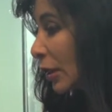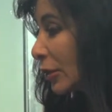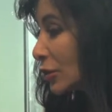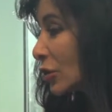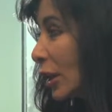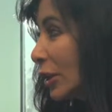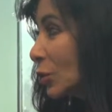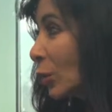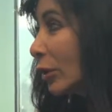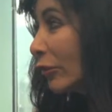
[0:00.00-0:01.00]
there's an
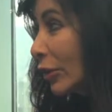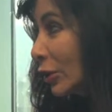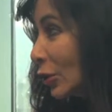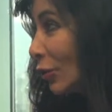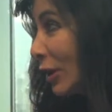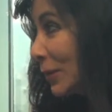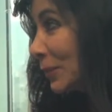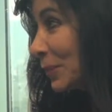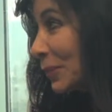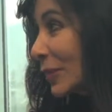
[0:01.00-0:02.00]
80-20 failure rate
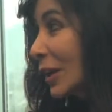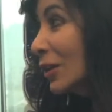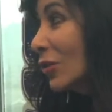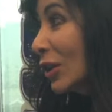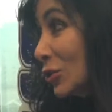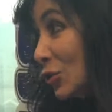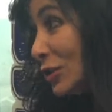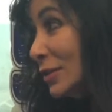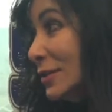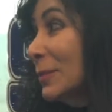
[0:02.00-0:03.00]
in
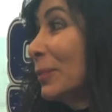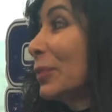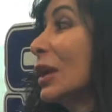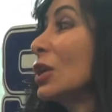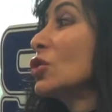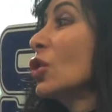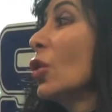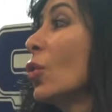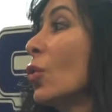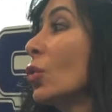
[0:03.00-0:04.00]
restaurants.
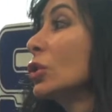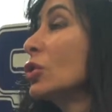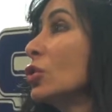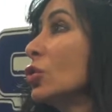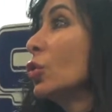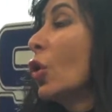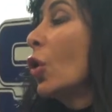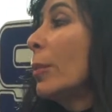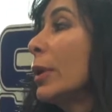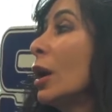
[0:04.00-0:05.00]
So to
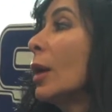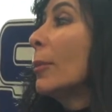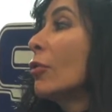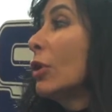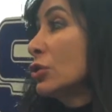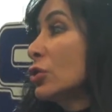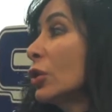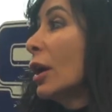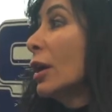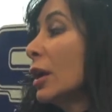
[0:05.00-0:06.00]
open up a
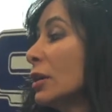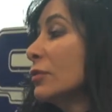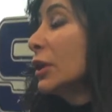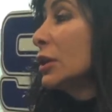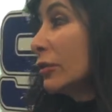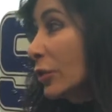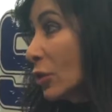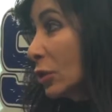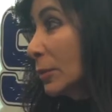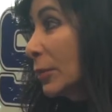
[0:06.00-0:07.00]
restaurant, it's very
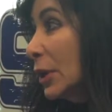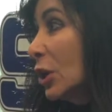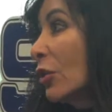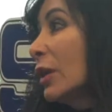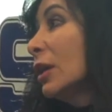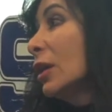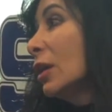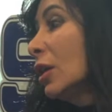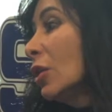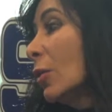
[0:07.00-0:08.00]
difficult. You know, they,
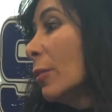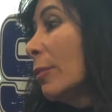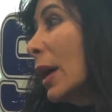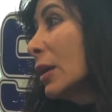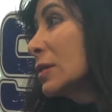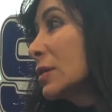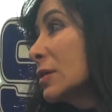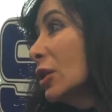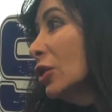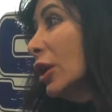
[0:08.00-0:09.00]
you know, banks
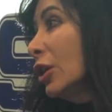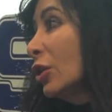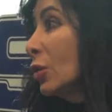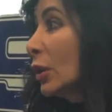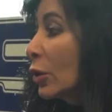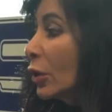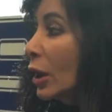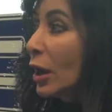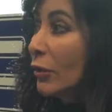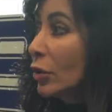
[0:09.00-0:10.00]
look at you like,
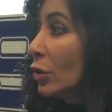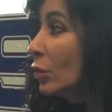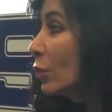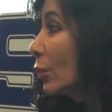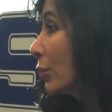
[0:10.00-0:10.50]
okay, have you